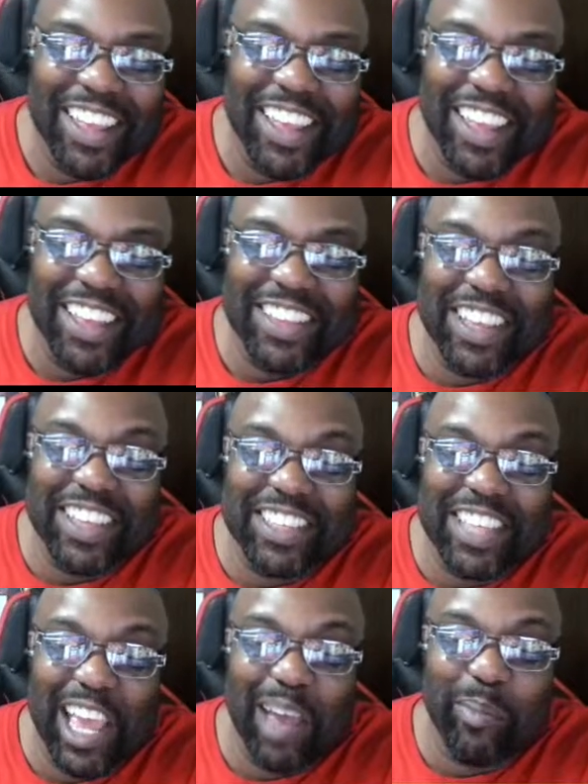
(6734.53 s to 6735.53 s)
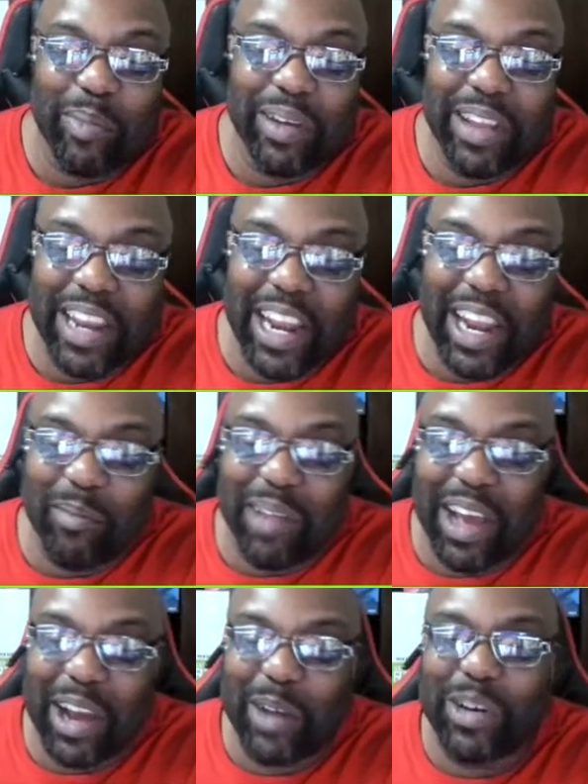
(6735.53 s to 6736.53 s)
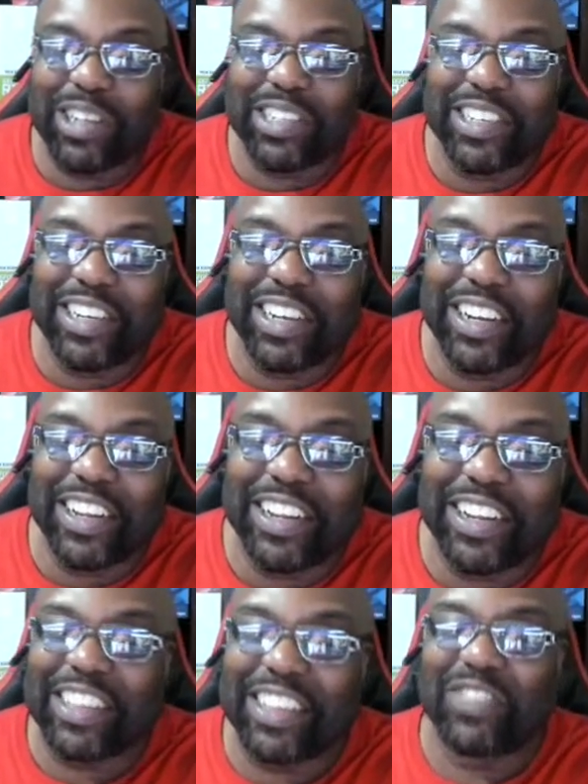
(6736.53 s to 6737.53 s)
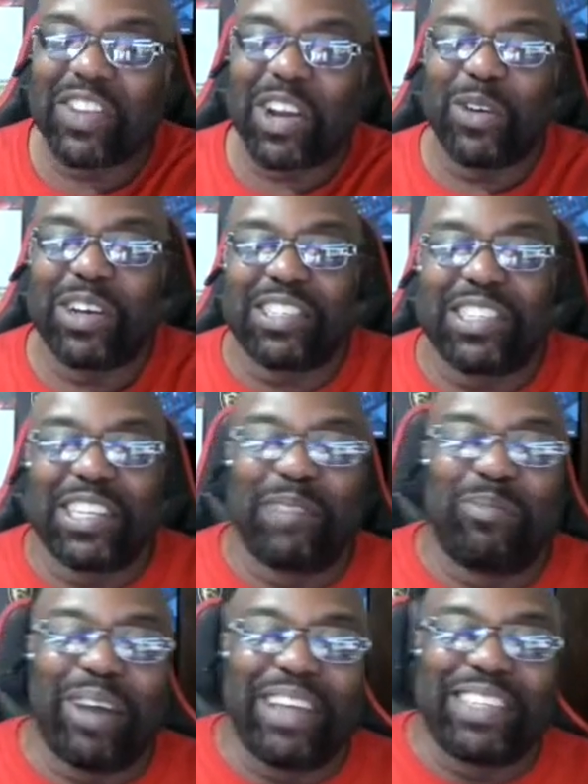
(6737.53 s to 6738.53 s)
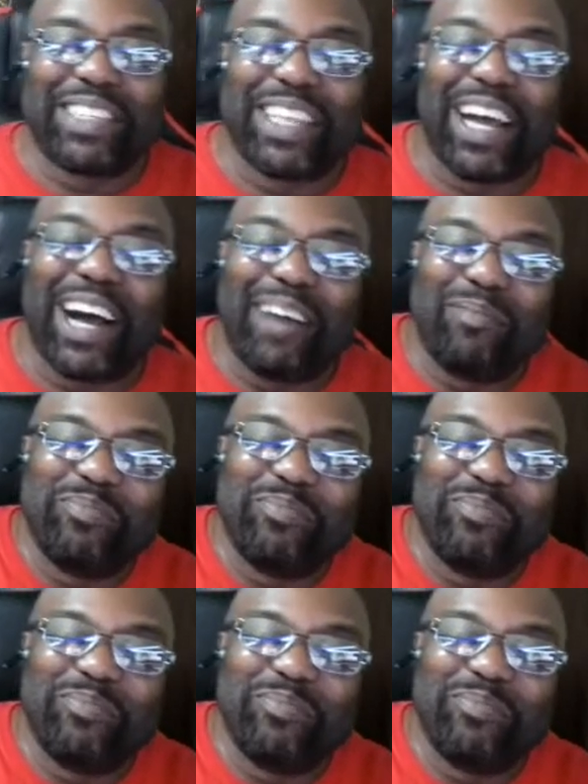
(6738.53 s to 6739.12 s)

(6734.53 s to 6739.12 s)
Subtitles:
it's happening and I'm not questioning it. Because if I question it, it might stop.